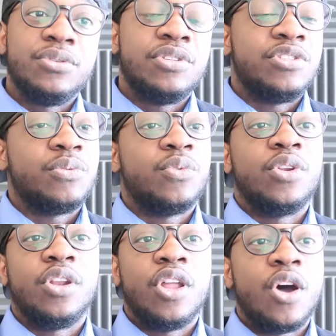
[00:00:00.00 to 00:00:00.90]
You see
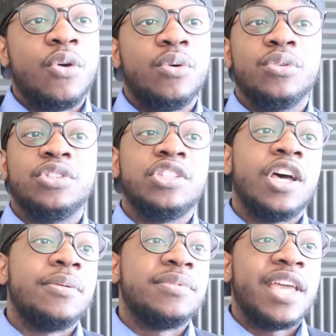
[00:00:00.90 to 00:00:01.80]
someone low on
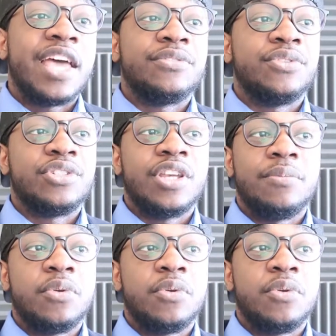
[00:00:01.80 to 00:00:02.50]
subs, they ask for a sub,